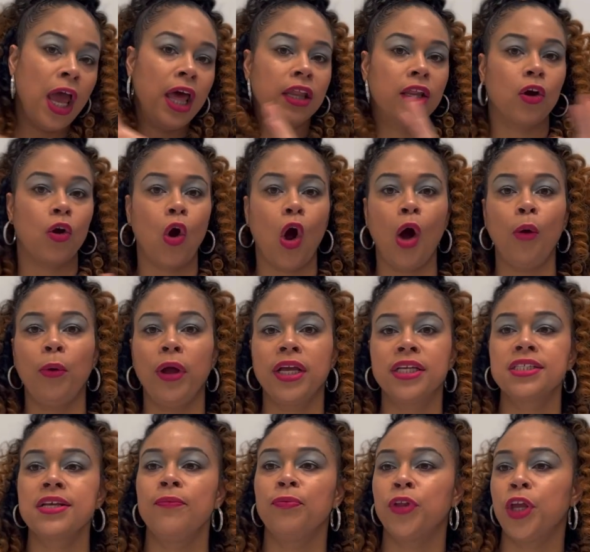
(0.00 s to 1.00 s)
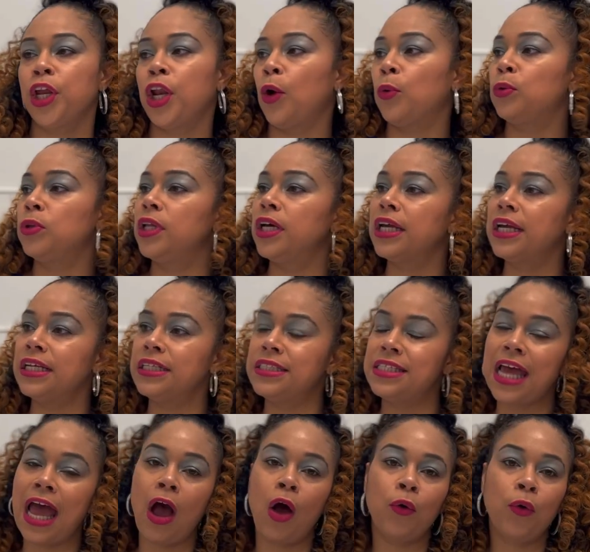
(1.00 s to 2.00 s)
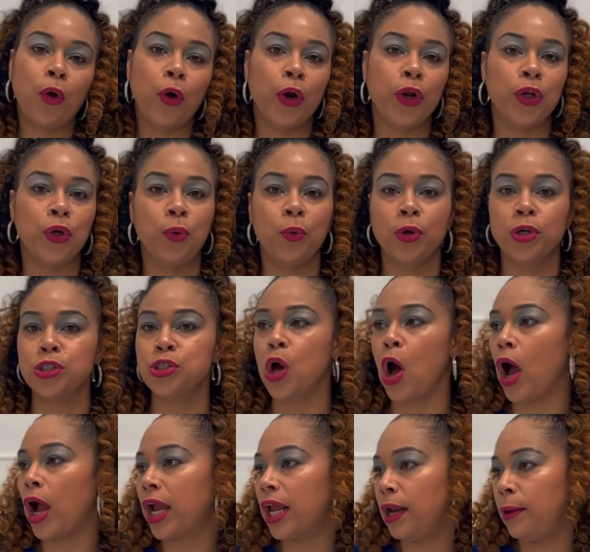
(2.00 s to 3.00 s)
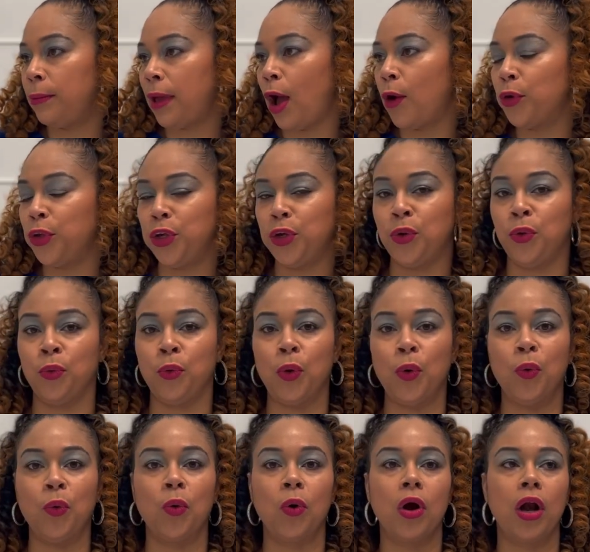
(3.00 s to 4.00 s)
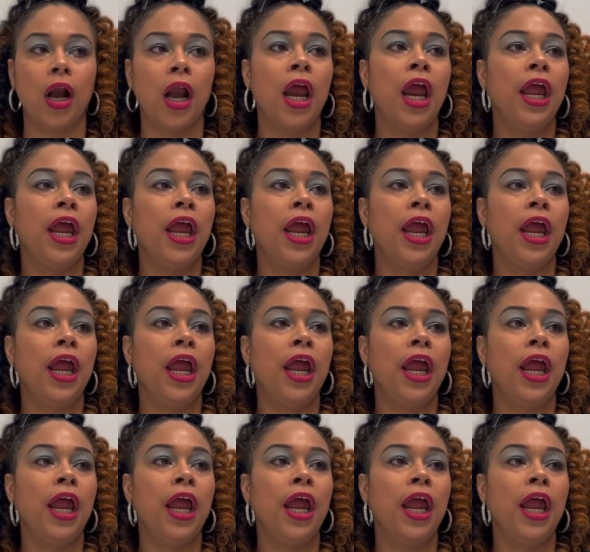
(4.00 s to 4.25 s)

They're always, you know, looking down on you or talking about you, or,